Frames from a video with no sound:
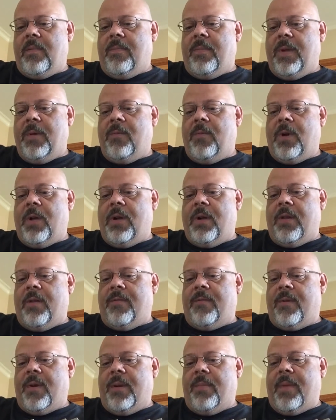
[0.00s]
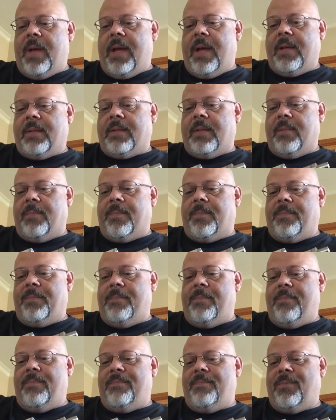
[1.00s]
Been running the free max at
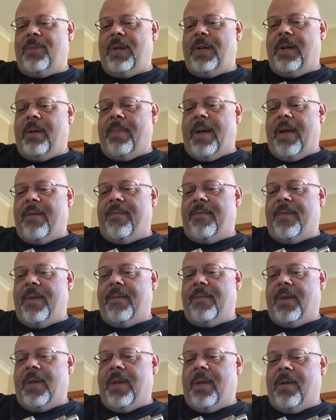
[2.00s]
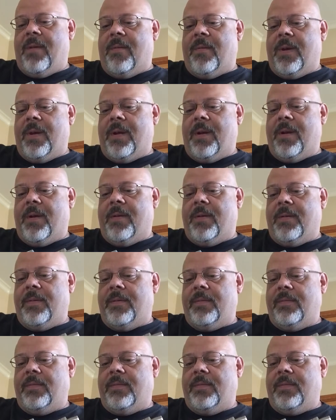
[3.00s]
really about 50 on here.